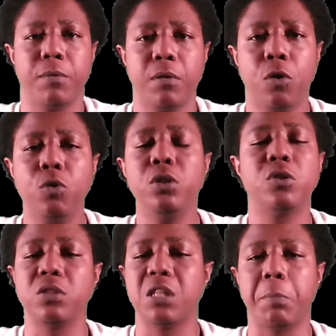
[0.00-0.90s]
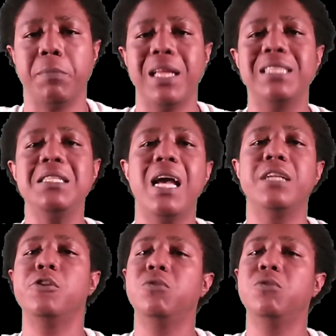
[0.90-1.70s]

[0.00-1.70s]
Julio's gonna step up. Let's not use